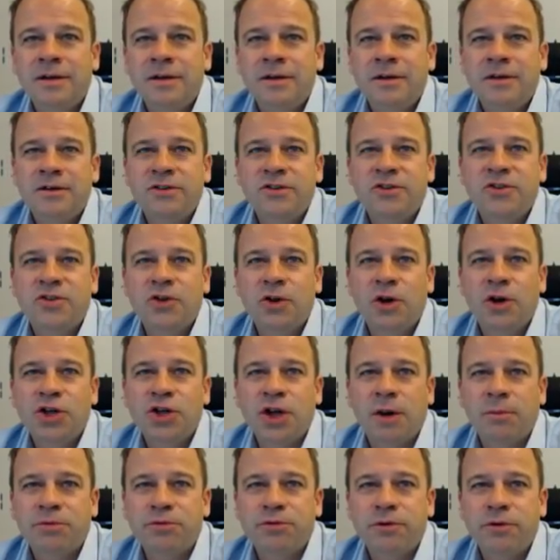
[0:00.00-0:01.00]
surge
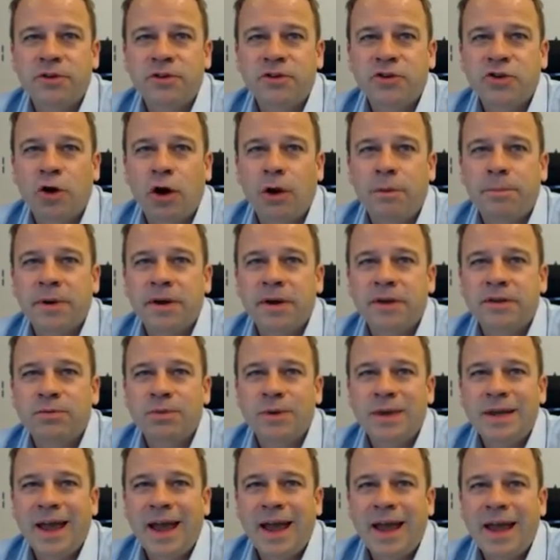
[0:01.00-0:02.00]
up through the top as
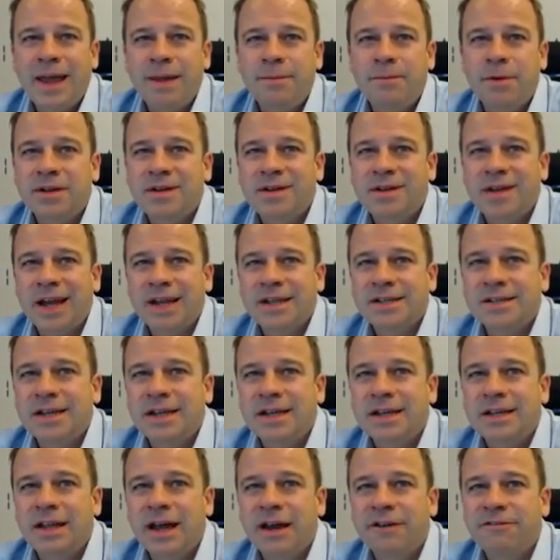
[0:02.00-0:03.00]
we aim at
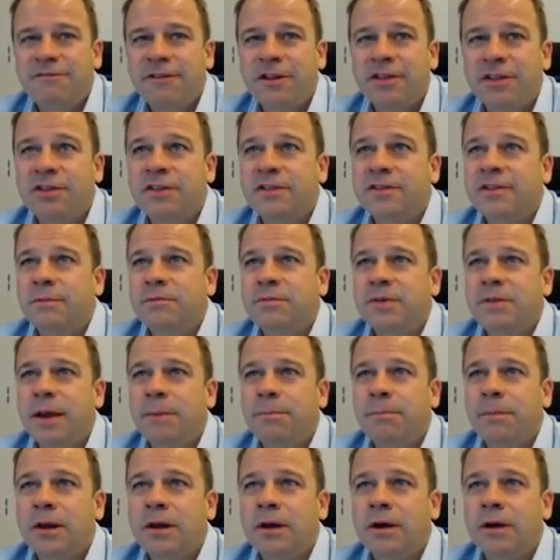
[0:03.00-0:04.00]
testing that fifth of
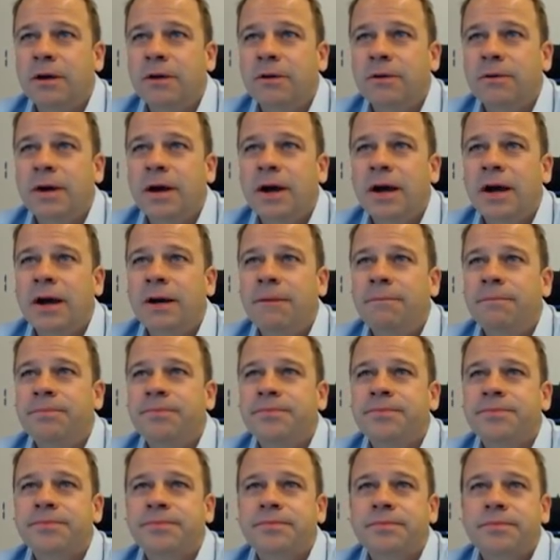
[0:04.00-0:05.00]
September low. Um,
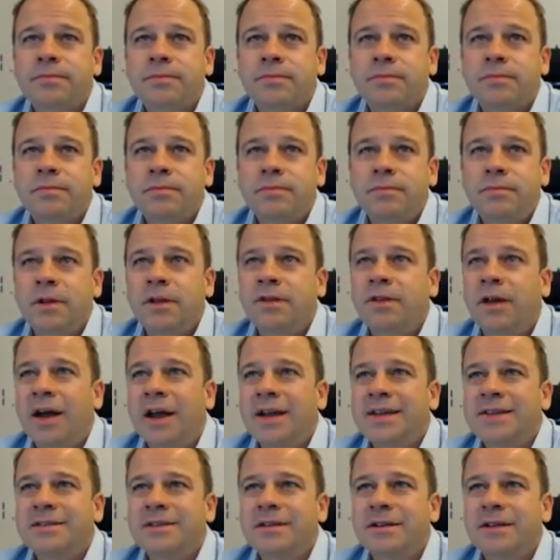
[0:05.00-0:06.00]

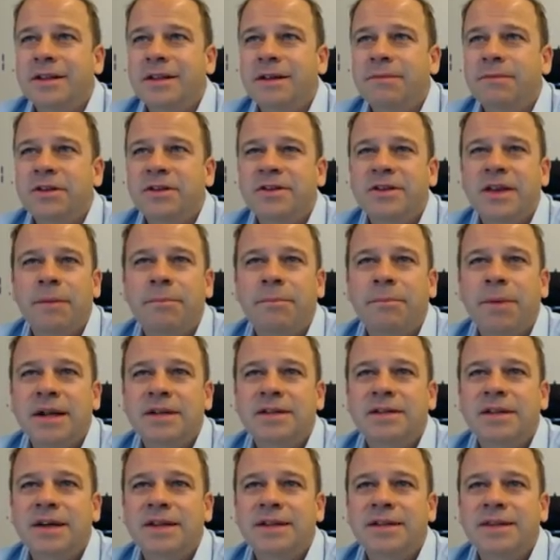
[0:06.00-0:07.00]
Nice. Let me just get back
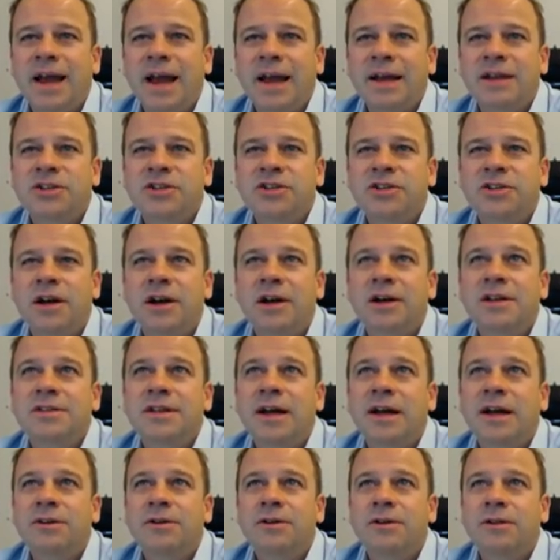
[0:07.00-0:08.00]
to that DAX chart, because
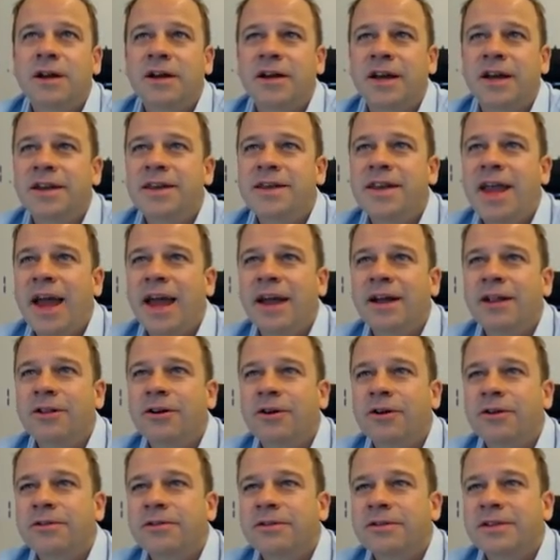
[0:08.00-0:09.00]
that looked like a nail
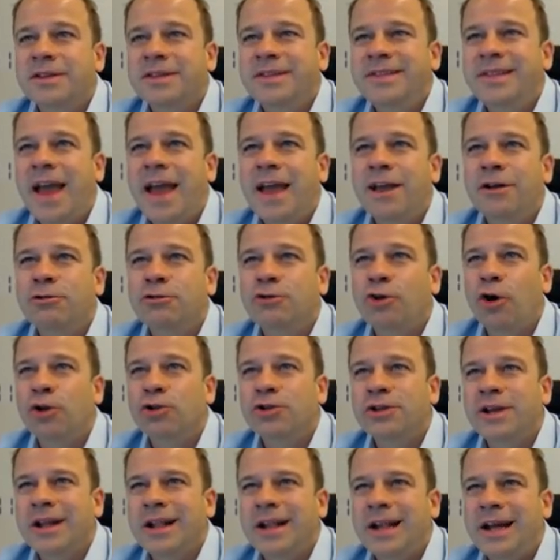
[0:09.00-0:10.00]
on, nailed on
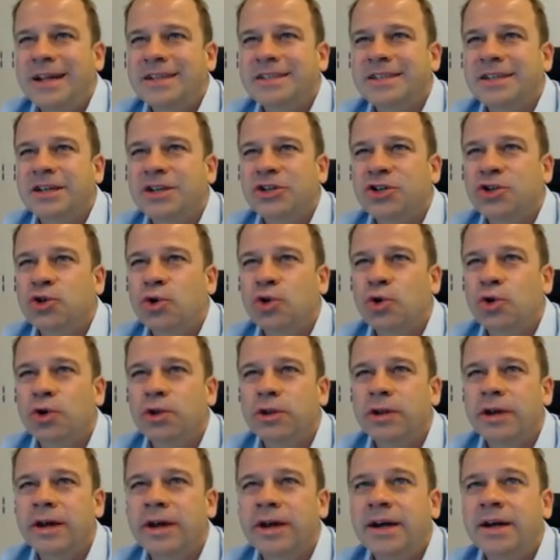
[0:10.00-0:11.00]
classic
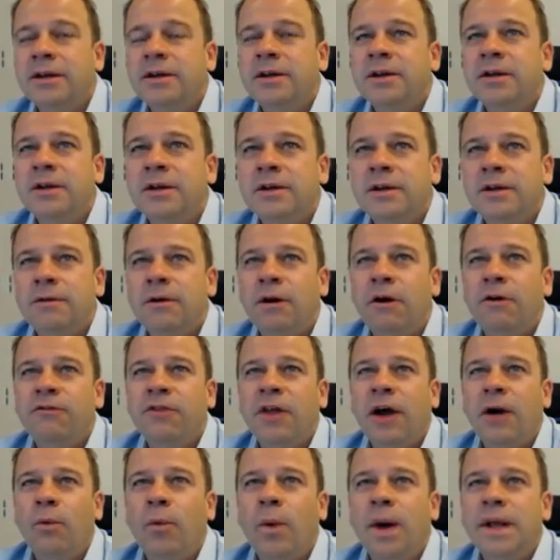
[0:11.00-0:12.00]
short there off
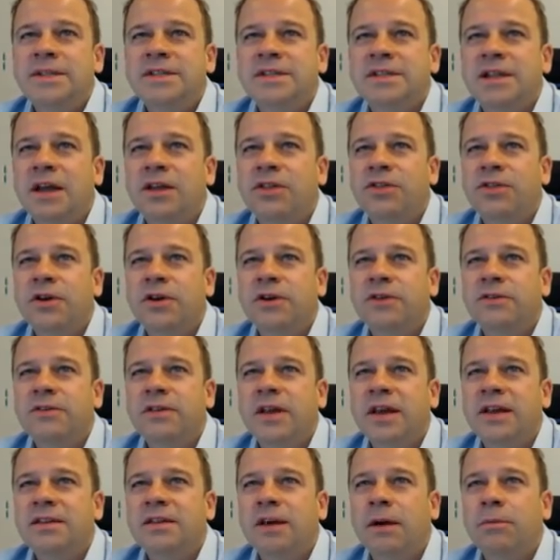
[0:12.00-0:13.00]
that Wednesday,
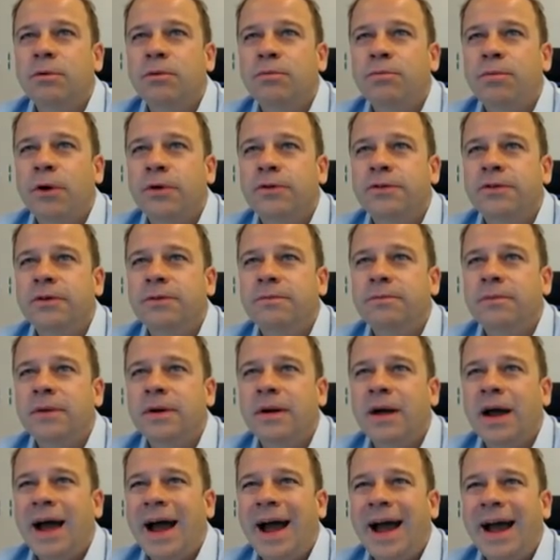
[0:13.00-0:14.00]
Thursday double bottom
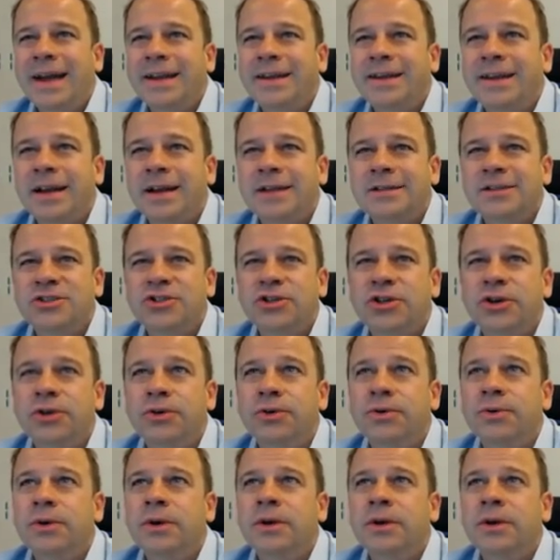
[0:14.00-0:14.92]
and S two.